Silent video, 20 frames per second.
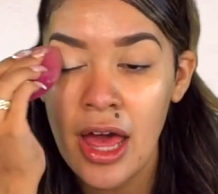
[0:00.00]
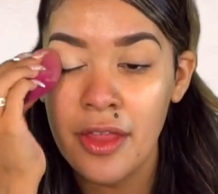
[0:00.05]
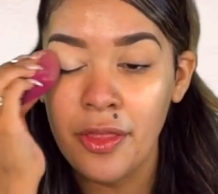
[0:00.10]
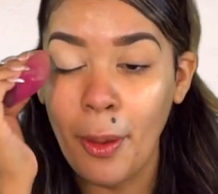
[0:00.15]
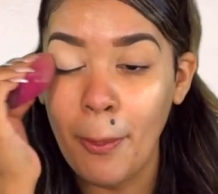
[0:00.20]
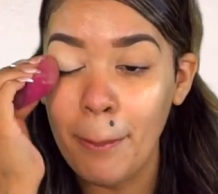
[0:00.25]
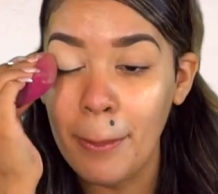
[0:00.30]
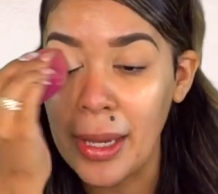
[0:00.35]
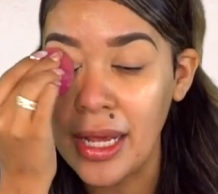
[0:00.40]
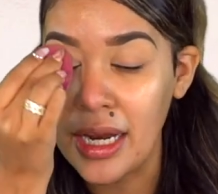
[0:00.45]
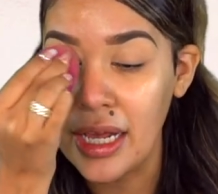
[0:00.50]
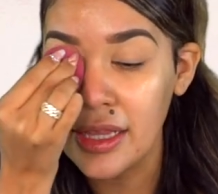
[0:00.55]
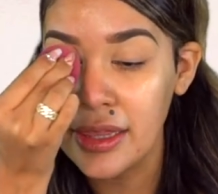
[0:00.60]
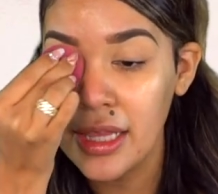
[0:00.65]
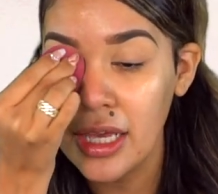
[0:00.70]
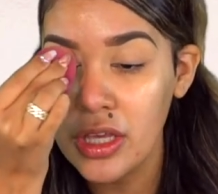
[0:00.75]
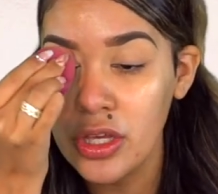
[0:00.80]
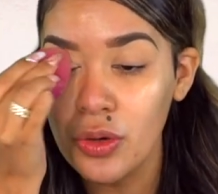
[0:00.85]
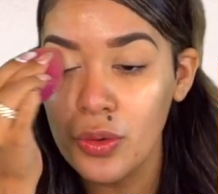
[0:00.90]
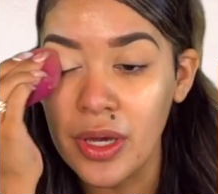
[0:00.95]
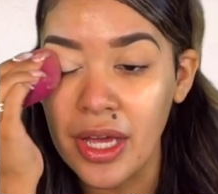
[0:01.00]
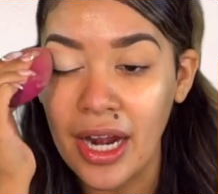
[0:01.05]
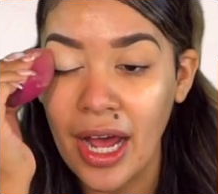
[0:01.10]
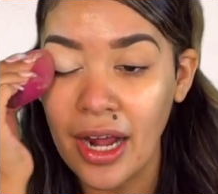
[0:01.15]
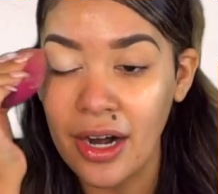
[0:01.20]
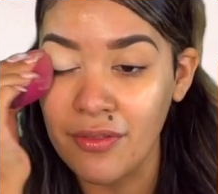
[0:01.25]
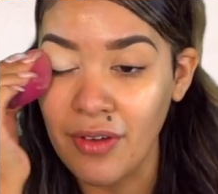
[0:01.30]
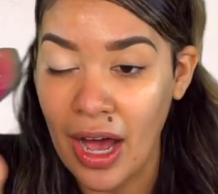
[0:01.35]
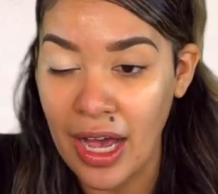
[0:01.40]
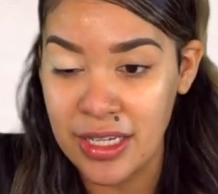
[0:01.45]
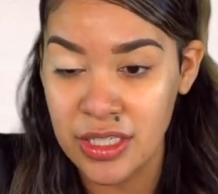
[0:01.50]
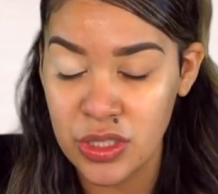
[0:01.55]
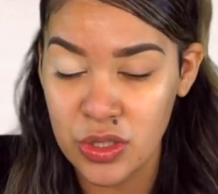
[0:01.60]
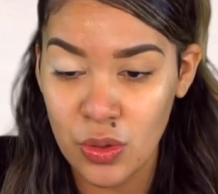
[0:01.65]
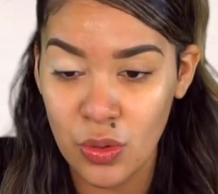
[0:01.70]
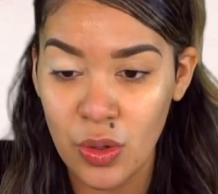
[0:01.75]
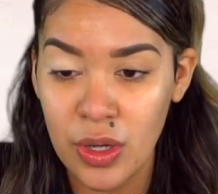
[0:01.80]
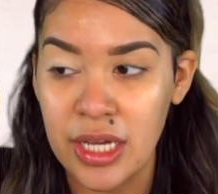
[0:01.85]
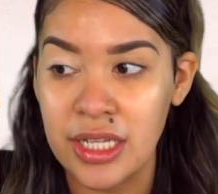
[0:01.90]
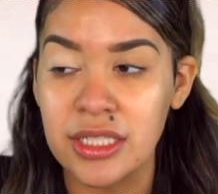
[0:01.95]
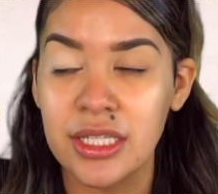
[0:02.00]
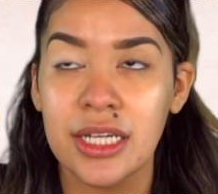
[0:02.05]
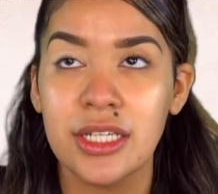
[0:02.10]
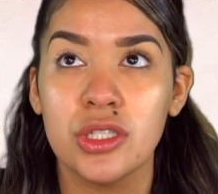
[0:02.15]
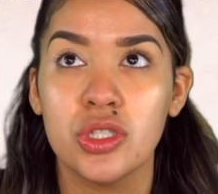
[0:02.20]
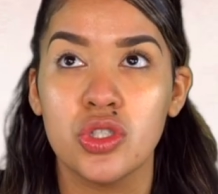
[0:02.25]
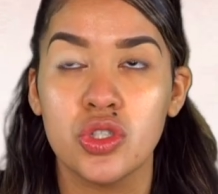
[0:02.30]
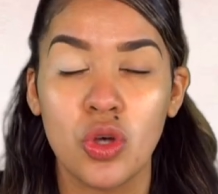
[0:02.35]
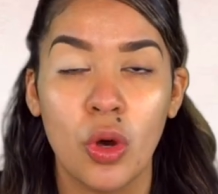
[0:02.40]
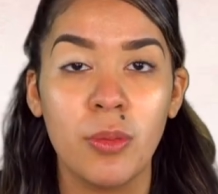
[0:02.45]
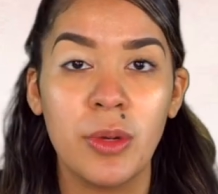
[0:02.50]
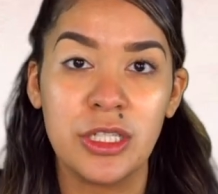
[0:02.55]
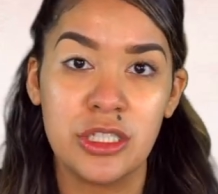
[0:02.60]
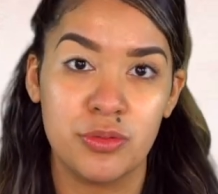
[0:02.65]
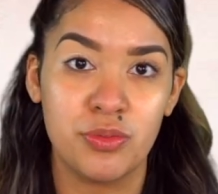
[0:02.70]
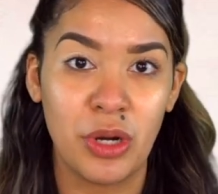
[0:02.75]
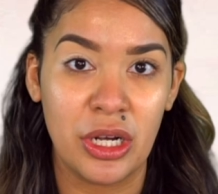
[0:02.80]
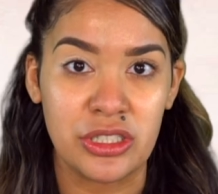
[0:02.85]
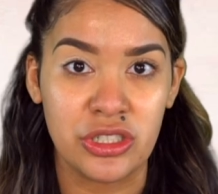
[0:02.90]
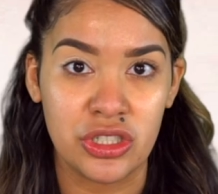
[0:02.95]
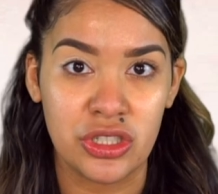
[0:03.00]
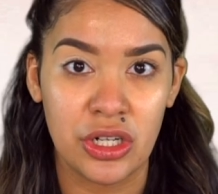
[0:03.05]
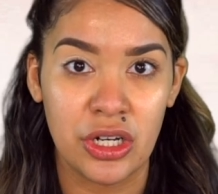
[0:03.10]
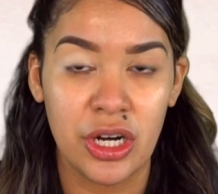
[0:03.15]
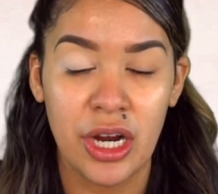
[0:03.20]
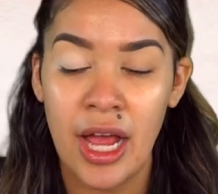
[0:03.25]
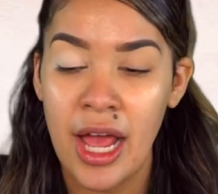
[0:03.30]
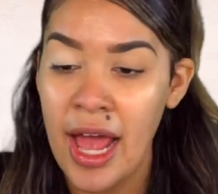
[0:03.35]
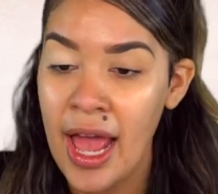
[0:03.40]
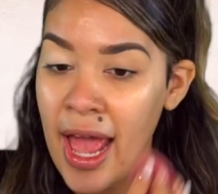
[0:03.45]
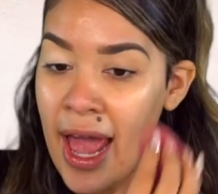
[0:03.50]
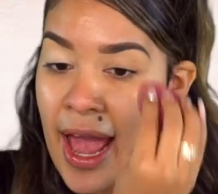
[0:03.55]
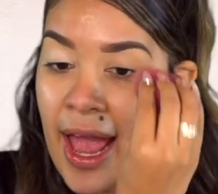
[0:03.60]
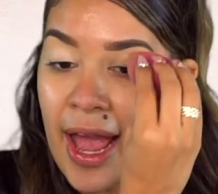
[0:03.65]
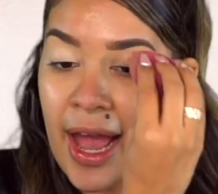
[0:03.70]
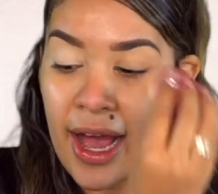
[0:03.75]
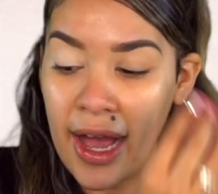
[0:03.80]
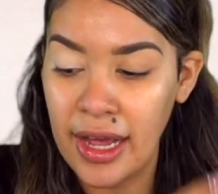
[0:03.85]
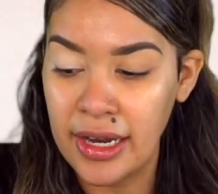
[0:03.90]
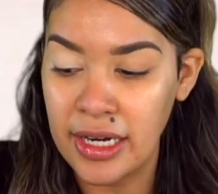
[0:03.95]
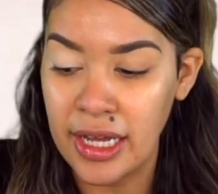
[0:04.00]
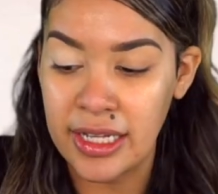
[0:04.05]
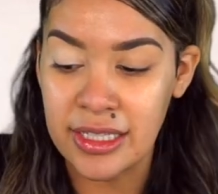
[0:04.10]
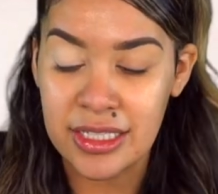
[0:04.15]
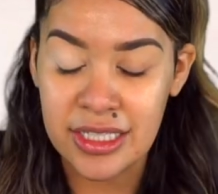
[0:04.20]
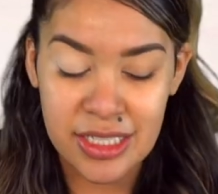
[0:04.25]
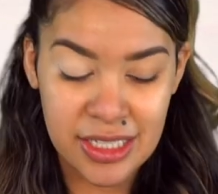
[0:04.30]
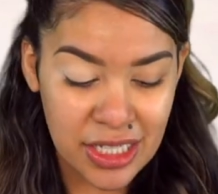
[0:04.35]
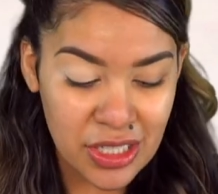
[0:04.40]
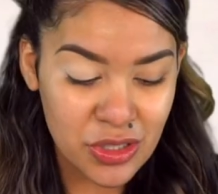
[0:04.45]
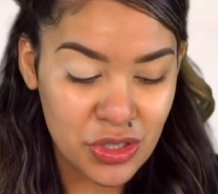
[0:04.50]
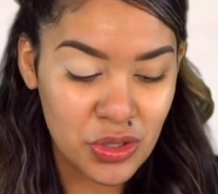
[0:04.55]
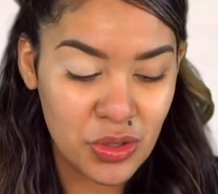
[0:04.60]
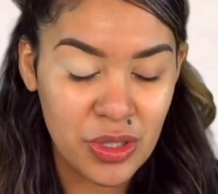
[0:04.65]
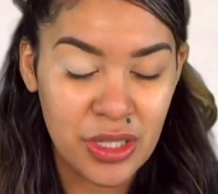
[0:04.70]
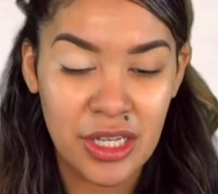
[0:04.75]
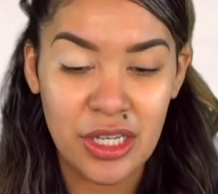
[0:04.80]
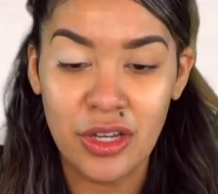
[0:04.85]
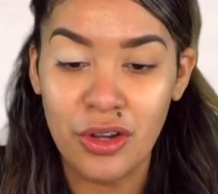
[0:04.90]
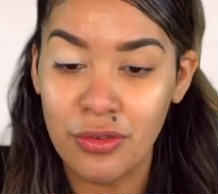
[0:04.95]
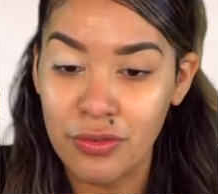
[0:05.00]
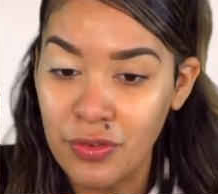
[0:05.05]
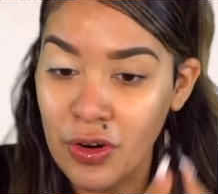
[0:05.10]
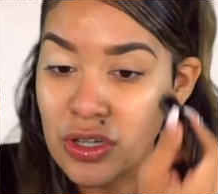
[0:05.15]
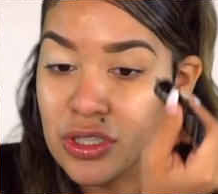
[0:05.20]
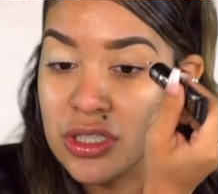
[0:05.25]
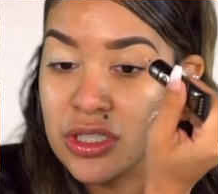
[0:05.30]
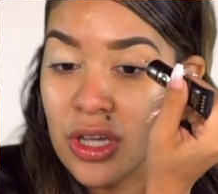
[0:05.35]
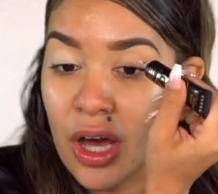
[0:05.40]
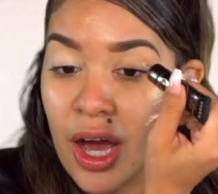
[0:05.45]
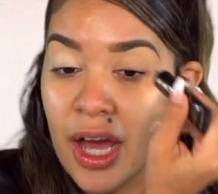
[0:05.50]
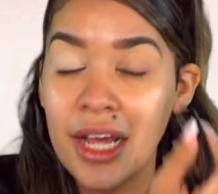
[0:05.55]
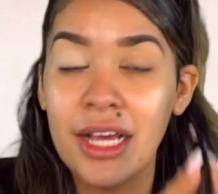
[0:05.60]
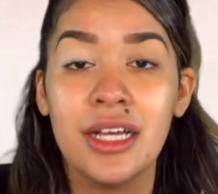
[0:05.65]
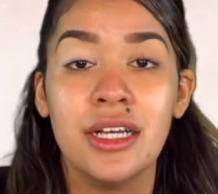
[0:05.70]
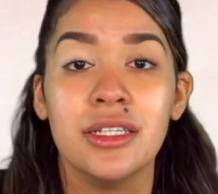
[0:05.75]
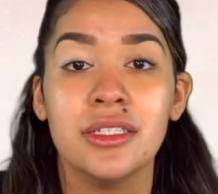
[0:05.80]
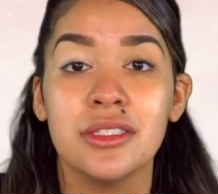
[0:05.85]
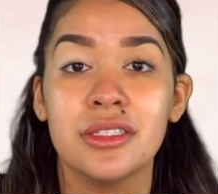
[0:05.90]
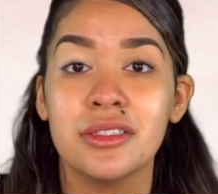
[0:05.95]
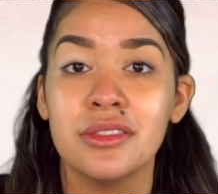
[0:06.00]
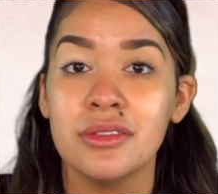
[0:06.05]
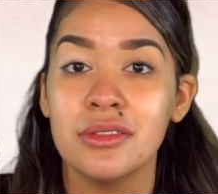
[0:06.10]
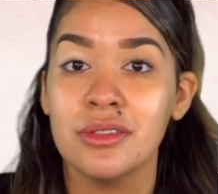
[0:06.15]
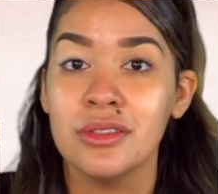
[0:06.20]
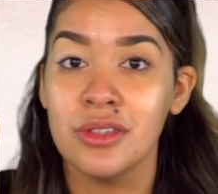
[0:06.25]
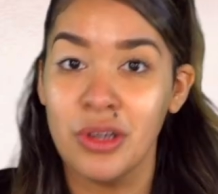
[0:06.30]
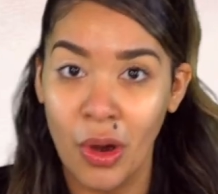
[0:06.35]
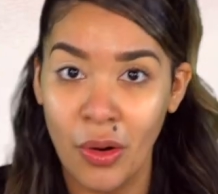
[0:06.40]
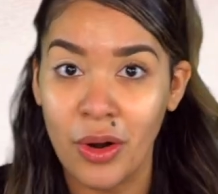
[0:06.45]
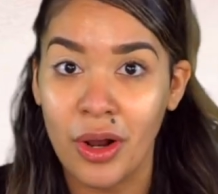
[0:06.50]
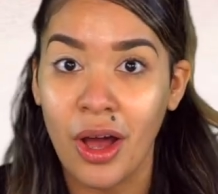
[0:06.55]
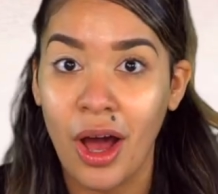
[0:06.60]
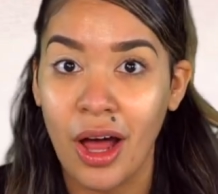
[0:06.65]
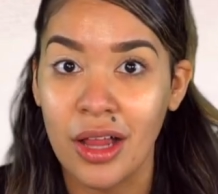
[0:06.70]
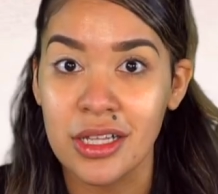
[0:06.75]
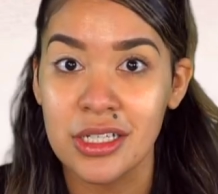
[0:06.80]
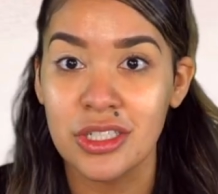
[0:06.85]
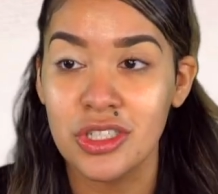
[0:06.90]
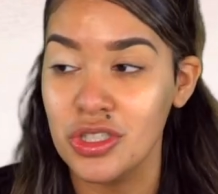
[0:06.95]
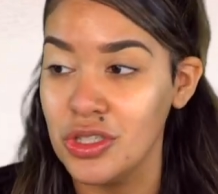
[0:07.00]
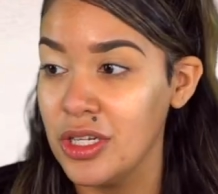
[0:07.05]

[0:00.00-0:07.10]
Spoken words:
The minute that you get out of high school, it's like so much pressure, and instinctually your first thought is, go to college.